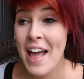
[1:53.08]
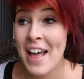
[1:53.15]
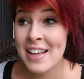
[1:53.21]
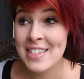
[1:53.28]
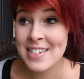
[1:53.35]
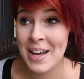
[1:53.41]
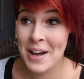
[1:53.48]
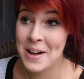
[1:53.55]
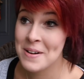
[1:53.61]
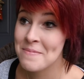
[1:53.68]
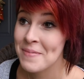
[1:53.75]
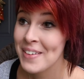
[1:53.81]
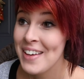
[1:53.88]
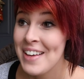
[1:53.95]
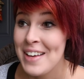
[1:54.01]
And um,
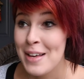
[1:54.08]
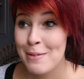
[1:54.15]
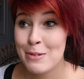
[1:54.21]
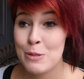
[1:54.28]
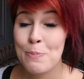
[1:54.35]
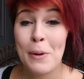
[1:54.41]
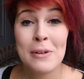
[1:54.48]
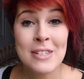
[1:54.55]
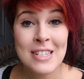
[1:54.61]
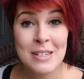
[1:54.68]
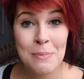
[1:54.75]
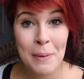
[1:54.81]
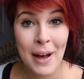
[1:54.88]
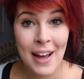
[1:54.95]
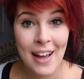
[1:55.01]
it was
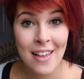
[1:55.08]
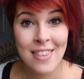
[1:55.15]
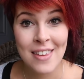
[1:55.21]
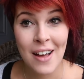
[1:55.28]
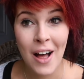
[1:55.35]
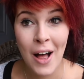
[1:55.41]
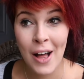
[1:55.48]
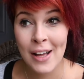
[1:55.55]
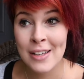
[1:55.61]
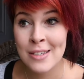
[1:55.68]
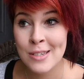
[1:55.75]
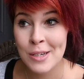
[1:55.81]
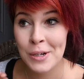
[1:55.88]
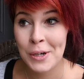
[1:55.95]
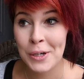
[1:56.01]
posted by the
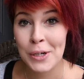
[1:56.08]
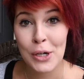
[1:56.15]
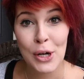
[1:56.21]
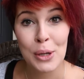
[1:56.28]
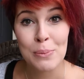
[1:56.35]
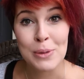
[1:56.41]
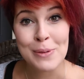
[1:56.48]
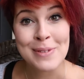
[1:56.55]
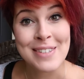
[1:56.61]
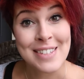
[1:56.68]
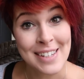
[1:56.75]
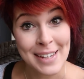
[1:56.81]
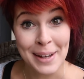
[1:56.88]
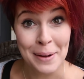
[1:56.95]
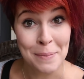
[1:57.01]
Hans Herr
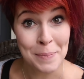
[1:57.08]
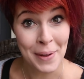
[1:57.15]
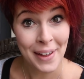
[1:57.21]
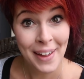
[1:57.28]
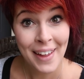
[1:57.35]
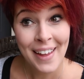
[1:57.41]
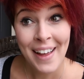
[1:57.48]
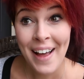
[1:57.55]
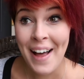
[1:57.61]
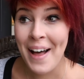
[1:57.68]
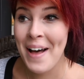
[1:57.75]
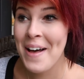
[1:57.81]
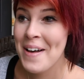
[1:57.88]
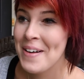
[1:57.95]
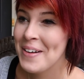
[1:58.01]
Museum.
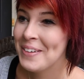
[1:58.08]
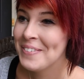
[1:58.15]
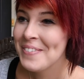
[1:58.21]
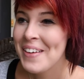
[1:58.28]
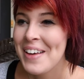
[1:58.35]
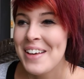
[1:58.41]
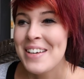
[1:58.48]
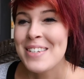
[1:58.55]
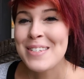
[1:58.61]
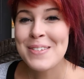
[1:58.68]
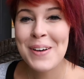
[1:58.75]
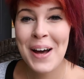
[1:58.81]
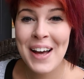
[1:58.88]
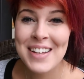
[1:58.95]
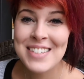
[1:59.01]
Um,
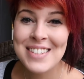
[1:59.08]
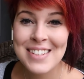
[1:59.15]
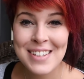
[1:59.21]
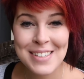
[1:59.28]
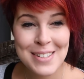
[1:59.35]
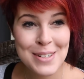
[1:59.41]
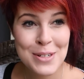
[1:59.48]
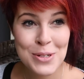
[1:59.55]
so I say to